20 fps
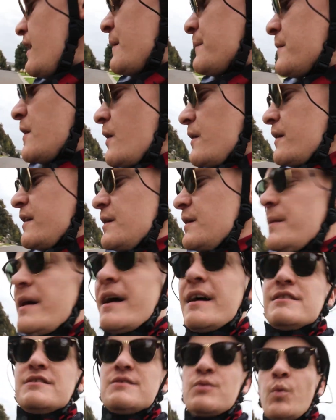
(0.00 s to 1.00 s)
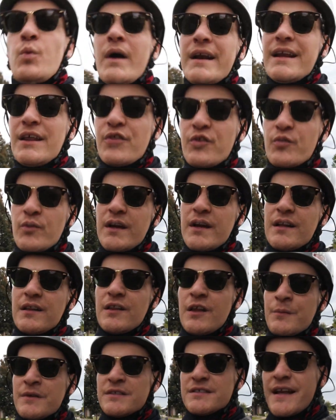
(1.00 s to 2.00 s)
I'm going at about 23
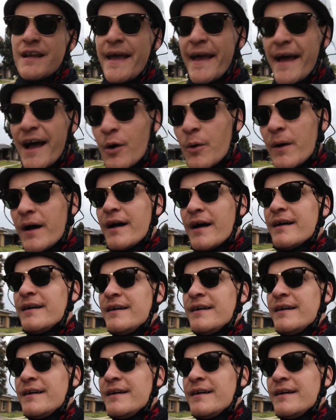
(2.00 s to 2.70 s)
kilometers an hour.